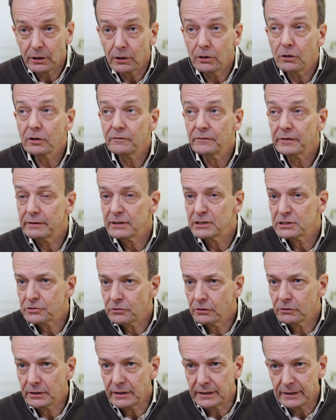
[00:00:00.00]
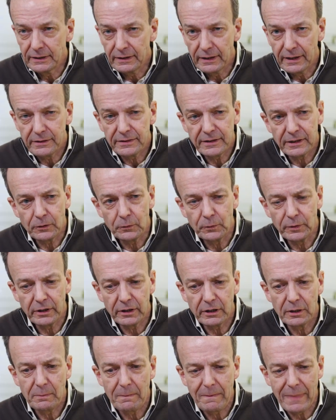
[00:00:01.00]
along very strongly. I think we
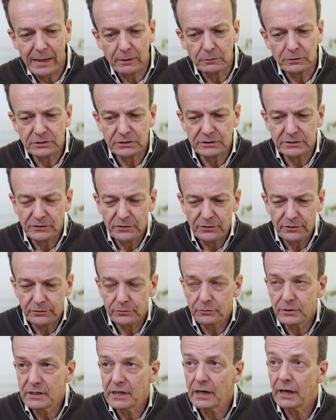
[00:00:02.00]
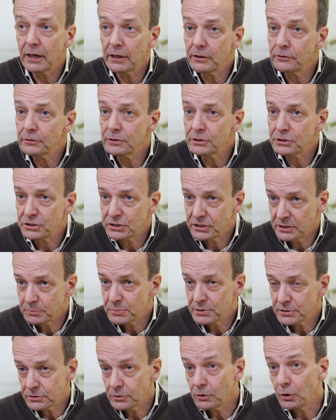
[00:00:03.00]
are about 300
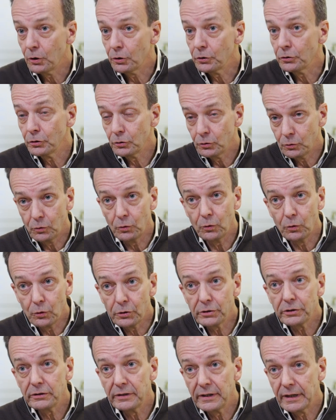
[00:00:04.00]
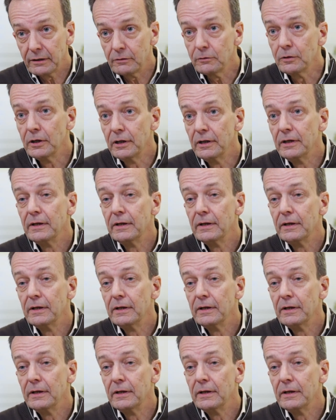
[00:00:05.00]
ships on order now